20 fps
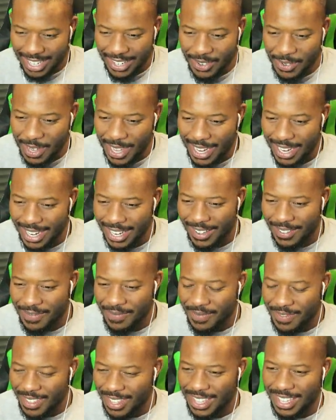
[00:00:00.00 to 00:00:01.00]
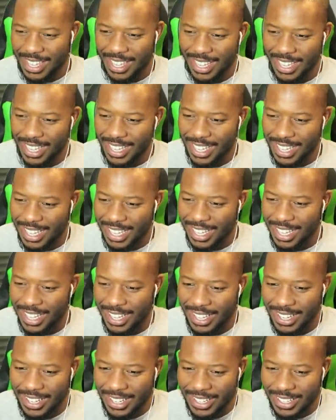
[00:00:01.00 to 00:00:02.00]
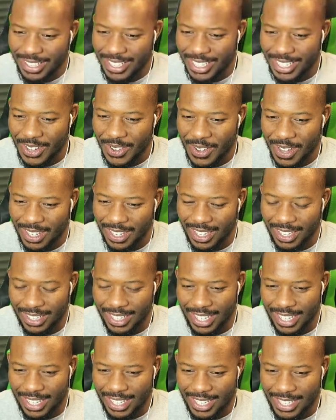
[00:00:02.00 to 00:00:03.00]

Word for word: I don't get it. Oh, so unlucky.